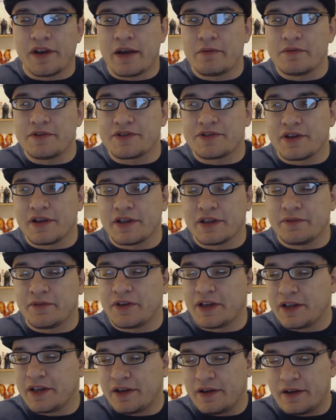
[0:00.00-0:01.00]
and I was
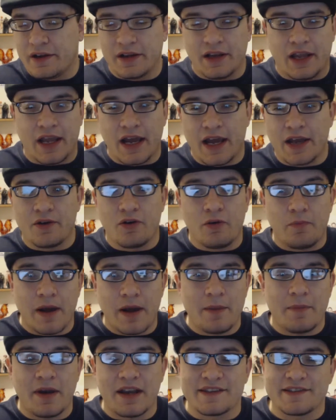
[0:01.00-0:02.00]
living in a condo
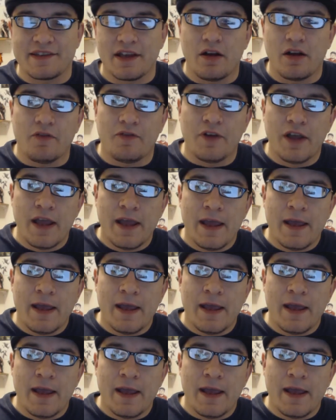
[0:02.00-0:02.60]
by myself.